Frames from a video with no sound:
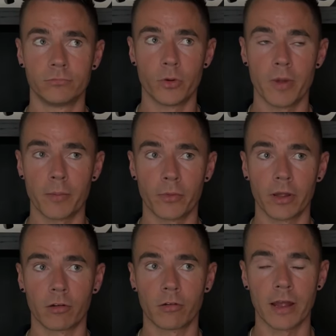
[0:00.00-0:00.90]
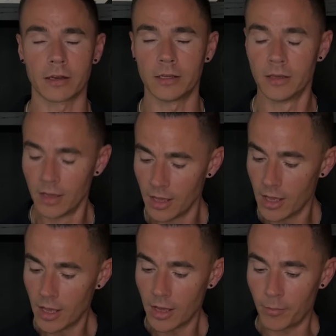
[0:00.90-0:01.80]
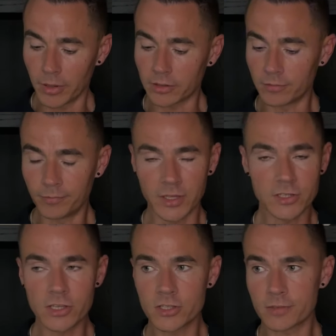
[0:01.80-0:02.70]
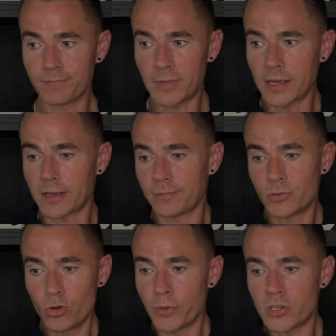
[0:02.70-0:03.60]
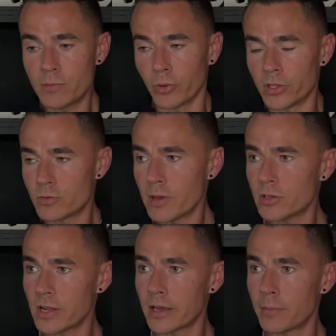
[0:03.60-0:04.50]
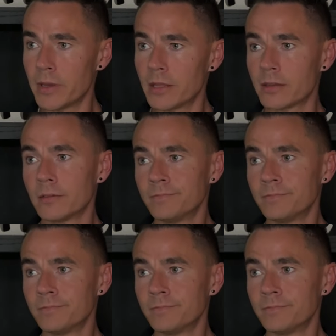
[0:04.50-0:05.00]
remembering correctly. But this is like super simple. It smells like a bit